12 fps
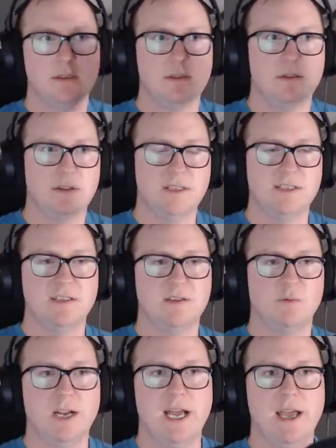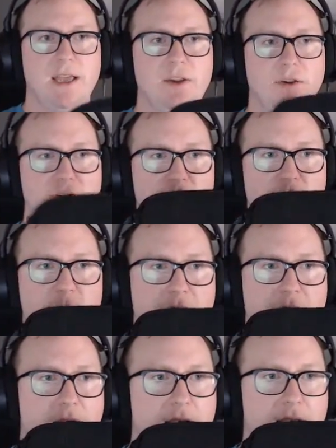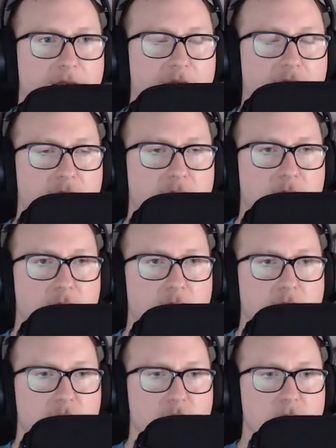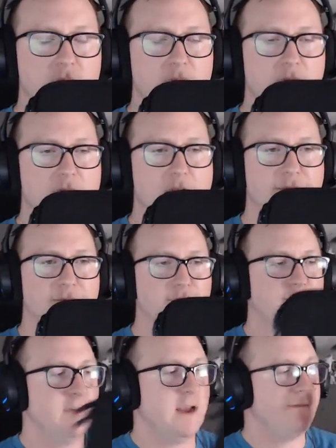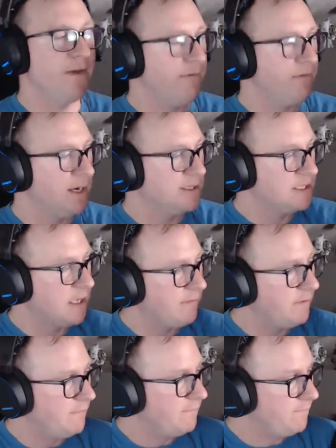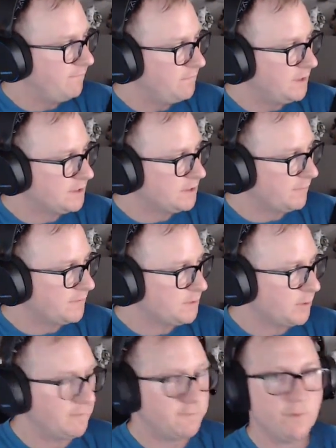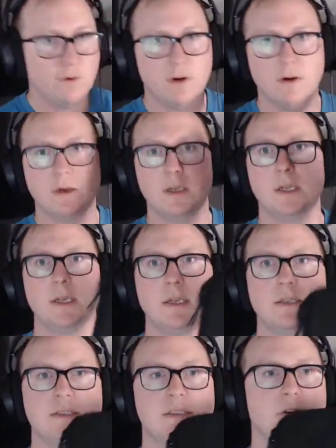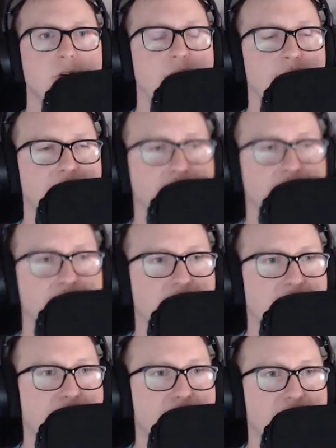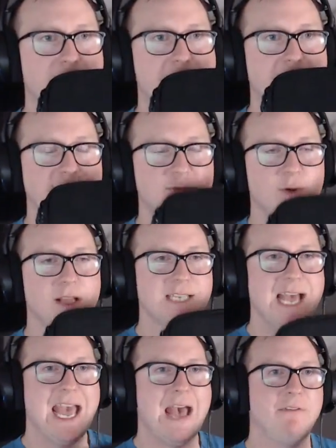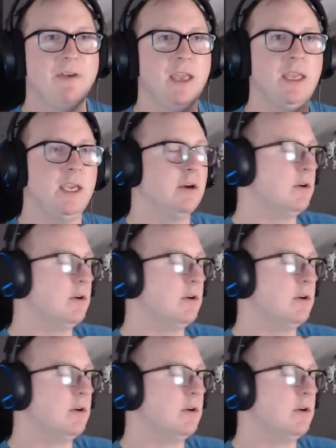This is the one I used with my i5 and i7, the Surface Pro 4. So be on the lookout for that, as well as I have a year